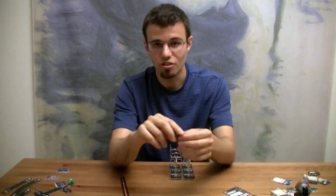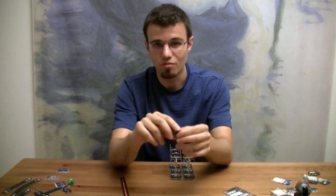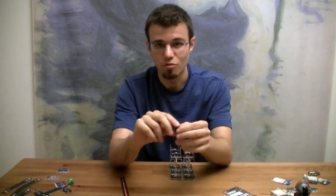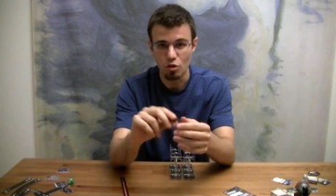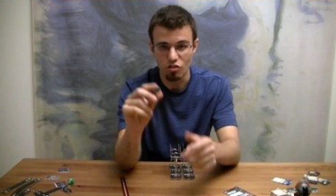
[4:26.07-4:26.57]

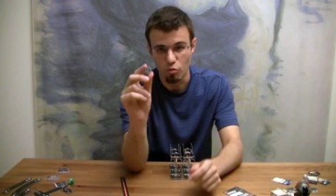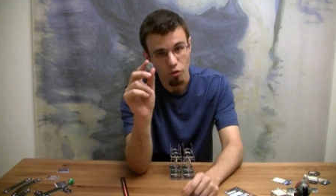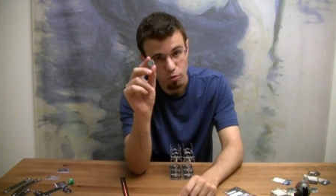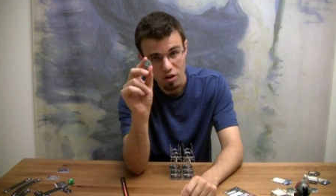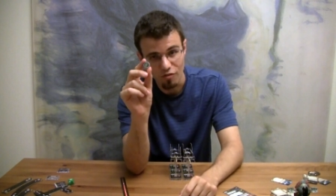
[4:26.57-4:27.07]
and you need to
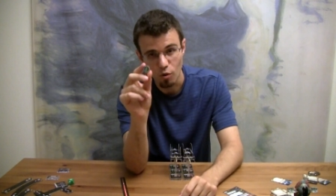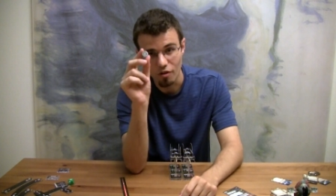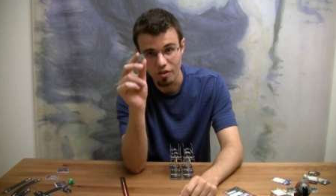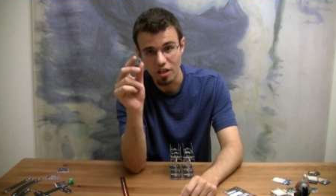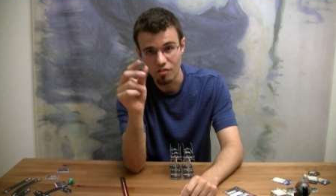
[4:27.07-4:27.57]
roll 3 or 4
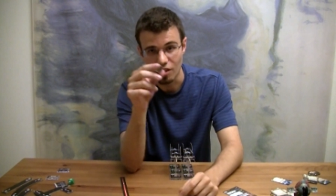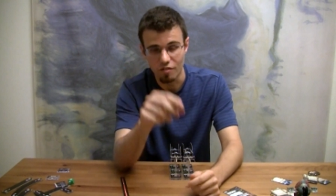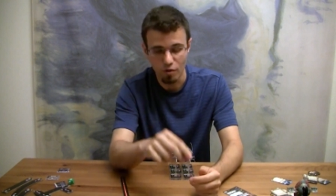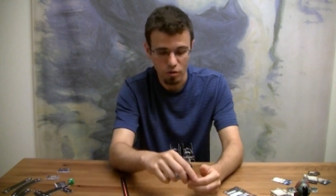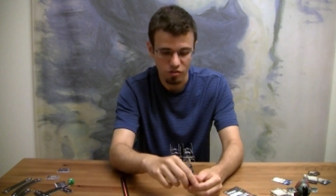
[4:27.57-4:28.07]
evades and get a
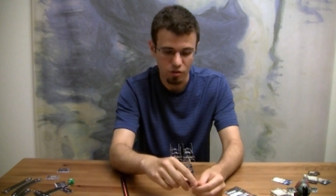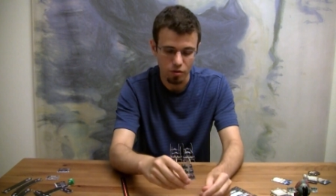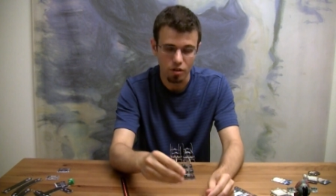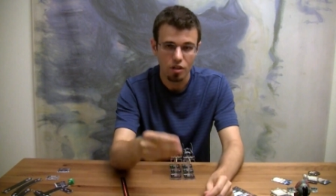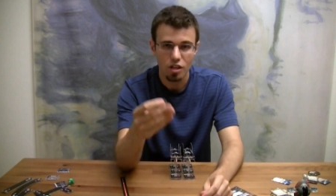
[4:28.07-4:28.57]
focus token.